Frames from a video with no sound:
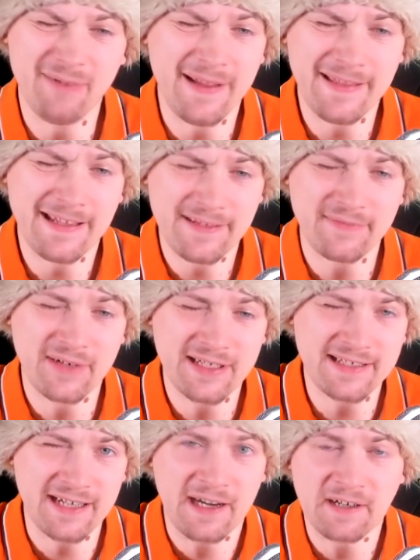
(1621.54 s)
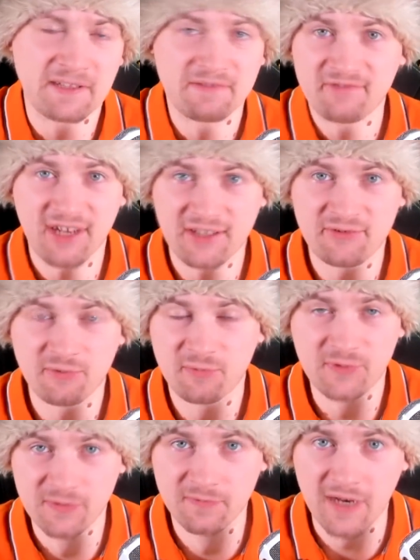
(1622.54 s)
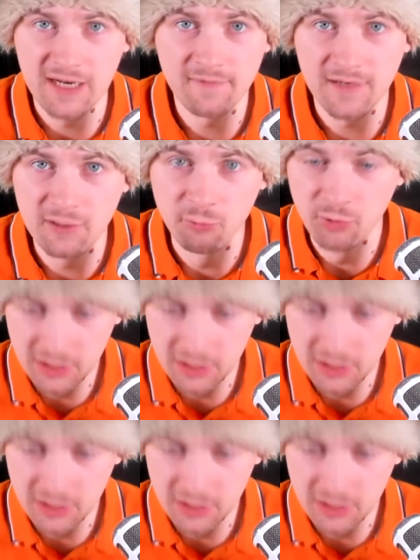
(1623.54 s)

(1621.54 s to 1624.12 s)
One at the very start, just to survive and